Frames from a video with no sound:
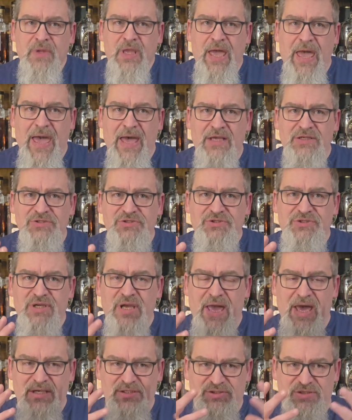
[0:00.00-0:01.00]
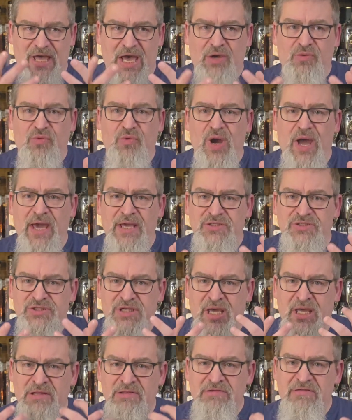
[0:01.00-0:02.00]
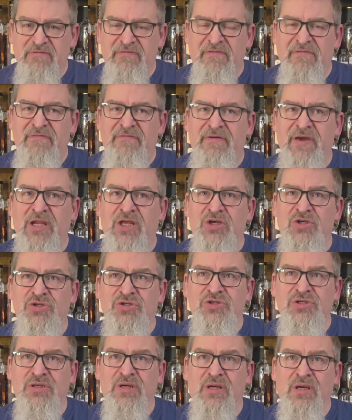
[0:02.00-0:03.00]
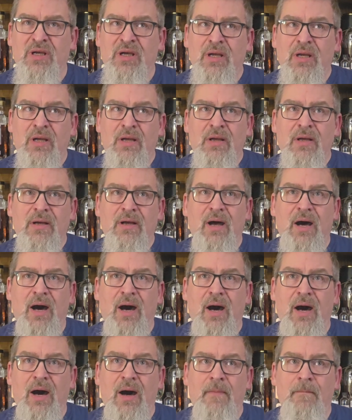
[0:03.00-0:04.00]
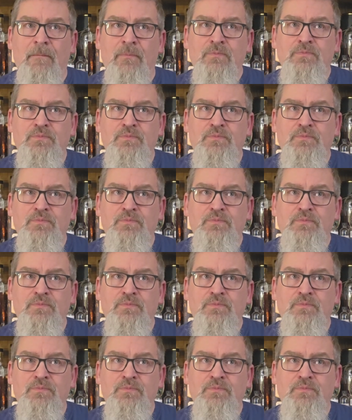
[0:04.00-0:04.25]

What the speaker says: as that rides into the finish, the